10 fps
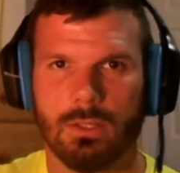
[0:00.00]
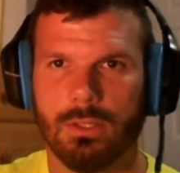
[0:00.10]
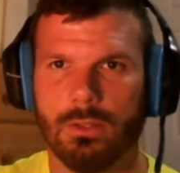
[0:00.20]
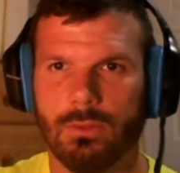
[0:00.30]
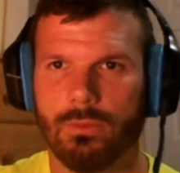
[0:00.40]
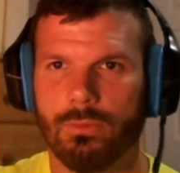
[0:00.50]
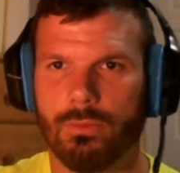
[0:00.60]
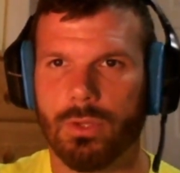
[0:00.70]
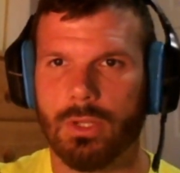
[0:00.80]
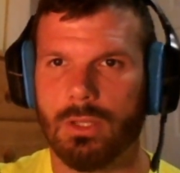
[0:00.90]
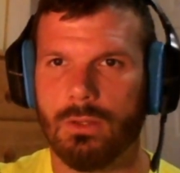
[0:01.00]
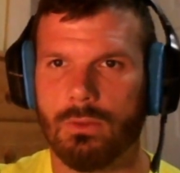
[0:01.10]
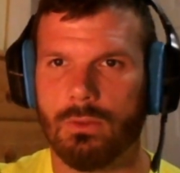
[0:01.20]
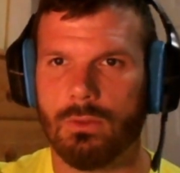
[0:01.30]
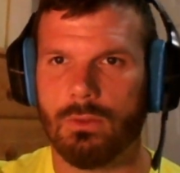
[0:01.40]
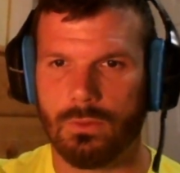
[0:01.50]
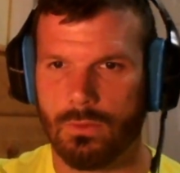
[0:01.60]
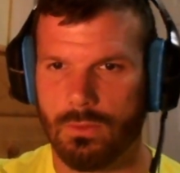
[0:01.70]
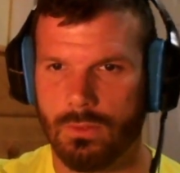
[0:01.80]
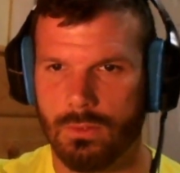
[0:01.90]
Let's freaking do
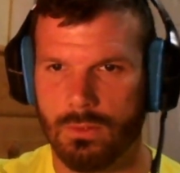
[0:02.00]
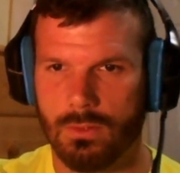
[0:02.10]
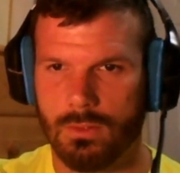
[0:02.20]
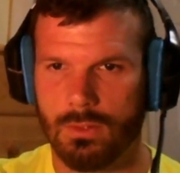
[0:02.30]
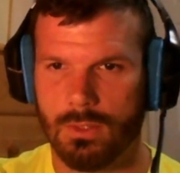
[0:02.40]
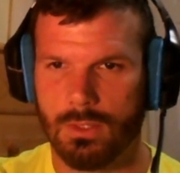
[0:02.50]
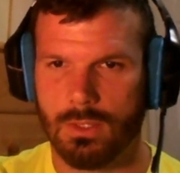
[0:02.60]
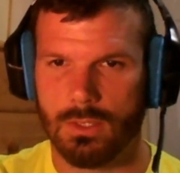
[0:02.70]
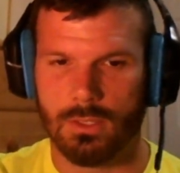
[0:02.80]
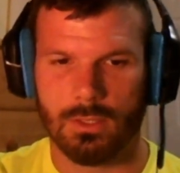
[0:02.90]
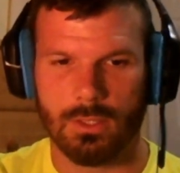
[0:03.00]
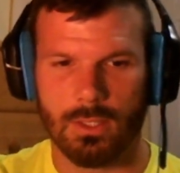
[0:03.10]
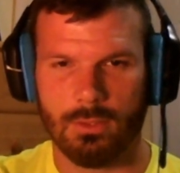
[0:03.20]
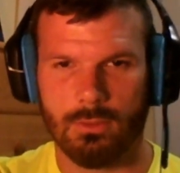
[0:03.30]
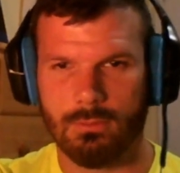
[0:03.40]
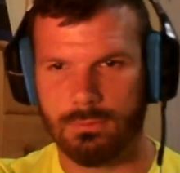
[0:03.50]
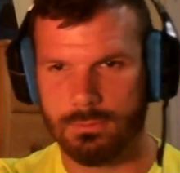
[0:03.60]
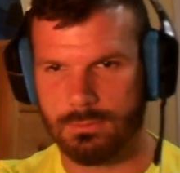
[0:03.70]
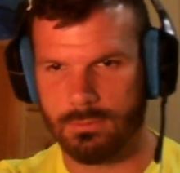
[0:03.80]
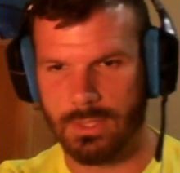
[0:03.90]
this. No,
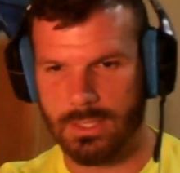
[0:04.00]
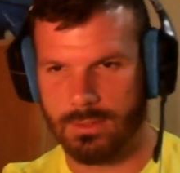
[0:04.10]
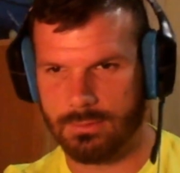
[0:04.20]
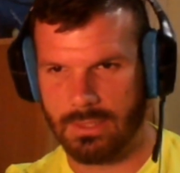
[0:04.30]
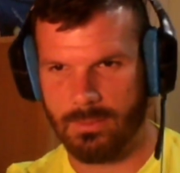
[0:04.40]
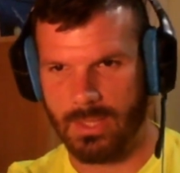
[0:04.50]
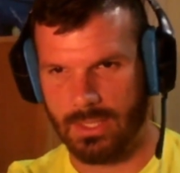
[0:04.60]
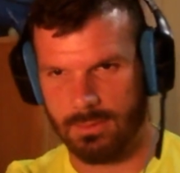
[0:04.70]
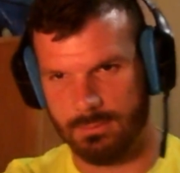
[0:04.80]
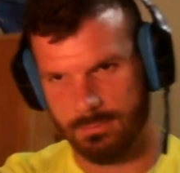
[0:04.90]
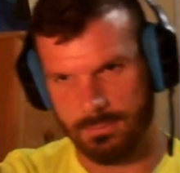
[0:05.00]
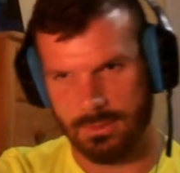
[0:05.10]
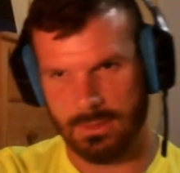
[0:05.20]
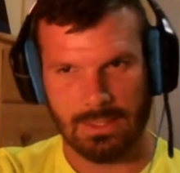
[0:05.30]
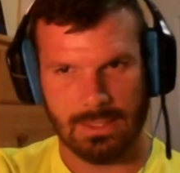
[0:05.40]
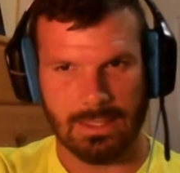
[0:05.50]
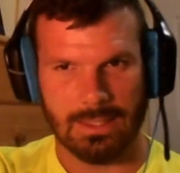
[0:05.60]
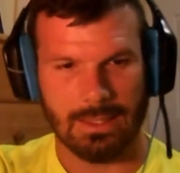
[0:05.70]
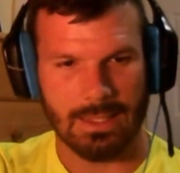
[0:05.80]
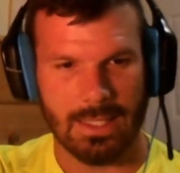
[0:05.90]
well, I mean,
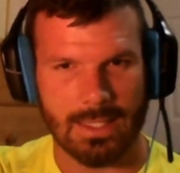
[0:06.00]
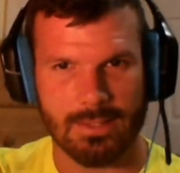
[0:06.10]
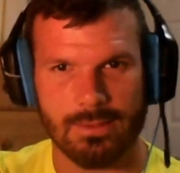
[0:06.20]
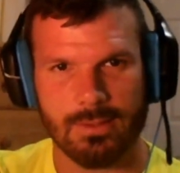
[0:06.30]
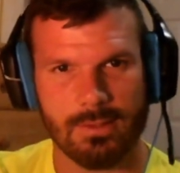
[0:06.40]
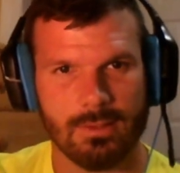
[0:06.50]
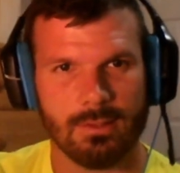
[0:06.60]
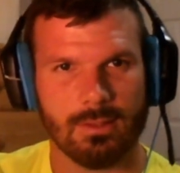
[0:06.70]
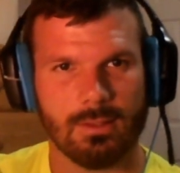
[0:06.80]
less